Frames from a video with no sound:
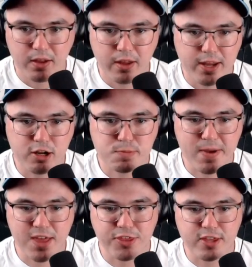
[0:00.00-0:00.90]
Here's
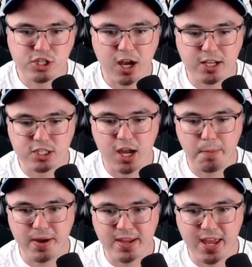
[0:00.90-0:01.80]
Mantha, the shot, stopped
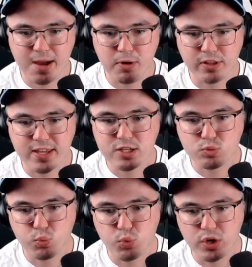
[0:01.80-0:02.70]
by Campbell. He's
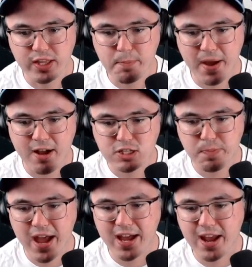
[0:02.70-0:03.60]
really bounced
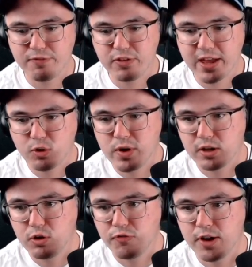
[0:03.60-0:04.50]
back after that quick
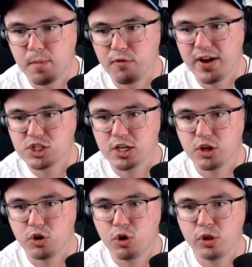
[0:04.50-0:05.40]
goal from Ovechkin
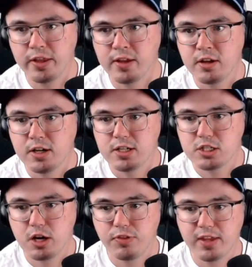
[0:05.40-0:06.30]
early to
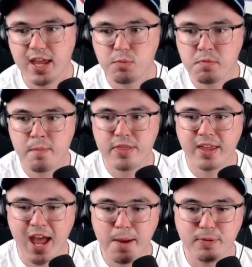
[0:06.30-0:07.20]
start the game. Remember, the
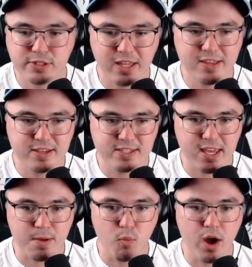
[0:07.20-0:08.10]
Capitals led this
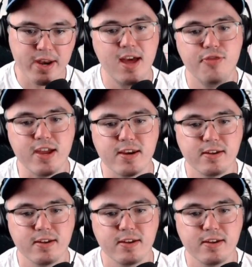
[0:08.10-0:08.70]
game 1-0.